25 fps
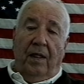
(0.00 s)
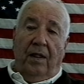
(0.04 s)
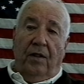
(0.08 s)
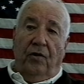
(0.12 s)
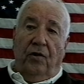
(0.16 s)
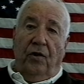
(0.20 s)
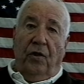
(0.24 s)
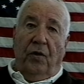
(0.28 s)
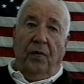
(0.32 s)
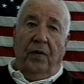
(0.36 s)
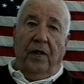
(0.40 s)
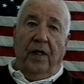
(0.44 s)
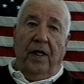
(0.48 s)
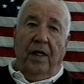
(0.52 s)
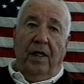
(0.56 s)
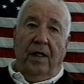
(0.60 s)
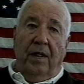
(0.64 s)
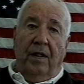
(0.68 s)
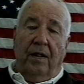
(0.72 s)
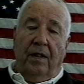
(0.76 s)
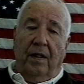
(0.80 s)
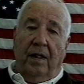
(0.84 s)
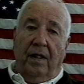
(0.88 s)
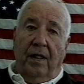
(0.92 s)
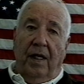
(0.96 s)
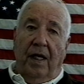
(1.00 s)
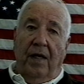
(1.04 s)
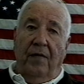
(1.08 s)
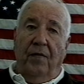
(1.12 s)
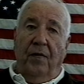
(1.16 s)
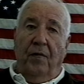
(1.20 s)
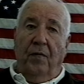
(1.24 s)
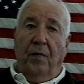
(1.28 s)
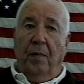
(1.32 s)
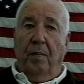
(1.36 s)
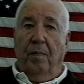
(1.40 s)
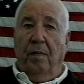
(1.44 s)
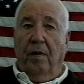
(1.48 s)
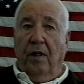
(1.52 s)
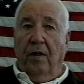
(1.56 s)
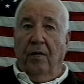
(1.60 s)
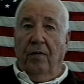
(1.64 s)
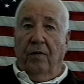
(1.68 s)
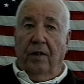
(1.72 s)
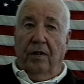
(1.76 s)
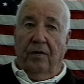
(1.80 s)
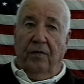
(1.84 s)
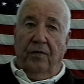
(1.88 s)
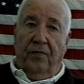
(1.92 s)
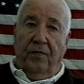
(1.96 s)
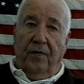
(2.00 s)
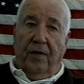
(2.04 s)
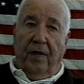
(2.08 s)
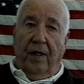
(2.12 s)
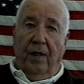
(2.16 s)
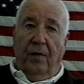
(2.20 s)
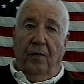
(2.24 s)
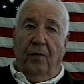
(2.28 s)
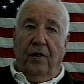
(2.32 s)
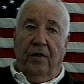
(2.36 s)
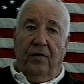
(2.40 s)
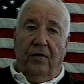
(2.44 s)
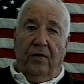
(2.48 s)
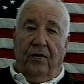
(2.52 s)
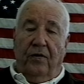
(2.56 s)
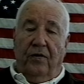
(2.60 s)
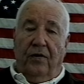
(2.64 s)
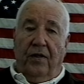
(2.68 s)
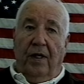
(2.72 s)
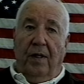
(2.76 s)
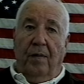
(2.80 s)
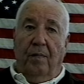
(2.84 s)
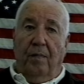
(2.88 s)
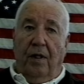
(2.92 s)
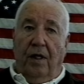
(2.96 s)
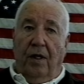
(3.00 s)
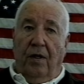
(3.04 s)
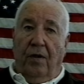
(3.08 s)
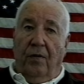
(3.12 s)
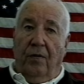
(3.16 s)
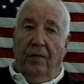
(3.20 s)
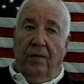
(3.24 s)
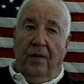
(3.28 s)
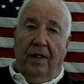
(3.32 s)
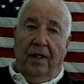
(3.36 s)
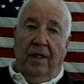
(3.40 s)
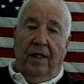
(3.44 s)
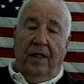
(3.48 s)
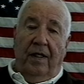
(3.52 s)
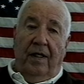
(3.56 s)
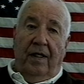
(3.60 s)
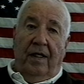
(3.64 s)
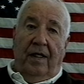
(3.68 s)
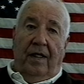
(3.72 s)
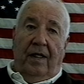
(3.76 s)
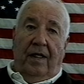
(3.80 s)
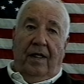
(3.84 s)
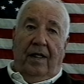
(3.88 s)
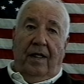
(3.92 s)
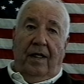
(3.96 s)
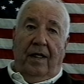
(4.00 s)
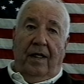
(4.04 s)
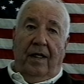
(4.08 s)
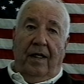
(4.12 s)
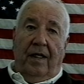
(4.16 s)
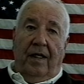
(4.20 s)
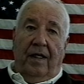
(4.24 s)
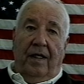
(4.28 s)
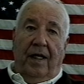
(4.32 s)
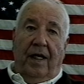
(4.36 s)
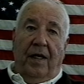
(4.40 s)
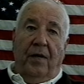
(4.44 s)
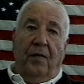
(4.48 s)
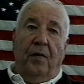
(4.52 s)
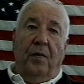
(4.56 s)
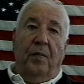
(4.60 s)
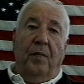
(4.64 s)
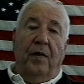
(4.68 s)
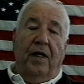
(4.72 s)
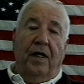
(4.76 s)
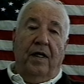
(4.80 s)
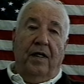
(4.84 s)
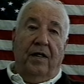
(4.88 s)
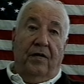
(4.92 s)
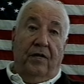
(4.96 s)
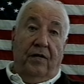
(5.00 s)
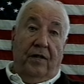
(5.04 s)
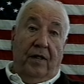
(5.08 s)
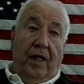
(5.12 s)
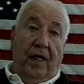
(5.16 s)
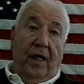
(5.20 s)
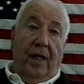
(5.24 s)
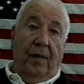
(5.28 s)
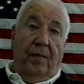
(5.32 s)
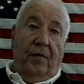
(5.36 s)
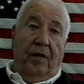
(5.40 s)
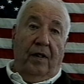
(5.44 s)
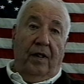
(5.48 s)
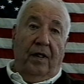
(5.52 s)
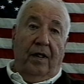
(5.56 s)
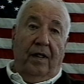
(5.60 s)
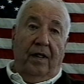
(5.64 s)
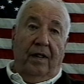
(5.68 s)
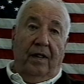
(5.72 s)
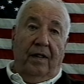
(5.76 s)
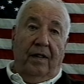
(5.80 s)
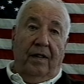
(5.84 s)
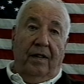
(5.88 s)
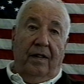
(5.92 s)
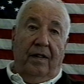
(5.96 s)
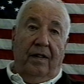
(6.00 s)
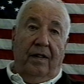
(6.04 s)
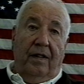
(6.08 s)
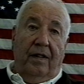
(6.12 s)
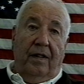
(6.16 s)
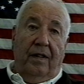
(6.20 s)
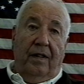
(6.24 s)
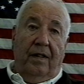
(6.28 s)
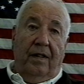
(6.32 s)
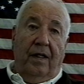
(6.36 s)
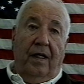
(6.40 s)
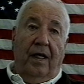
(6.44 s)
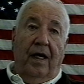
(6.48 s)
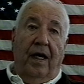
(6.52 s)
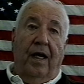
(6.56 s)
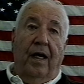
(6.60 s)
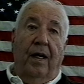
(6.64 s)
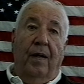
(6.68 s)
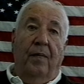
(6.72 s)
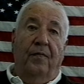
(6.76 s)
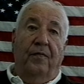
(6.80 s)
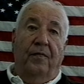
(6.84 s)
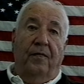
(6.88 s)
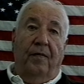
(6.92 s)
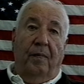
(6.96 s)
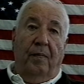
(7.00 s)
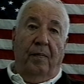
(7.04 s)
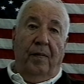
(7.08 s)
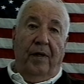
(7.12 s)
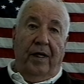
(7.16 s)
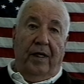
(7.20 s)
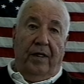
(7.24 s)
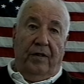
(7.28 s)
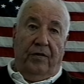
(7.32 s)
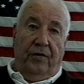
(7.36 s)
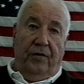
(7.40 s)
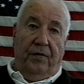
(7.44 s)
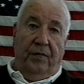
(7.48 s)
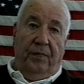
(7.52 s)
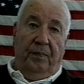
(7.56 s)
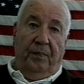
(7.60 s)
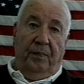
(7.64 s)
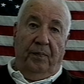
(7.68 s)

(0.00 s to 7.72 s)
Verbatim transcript: So they, the Navy would blow those funny whistles they blow, and that would mean it's time to, to line up for mess.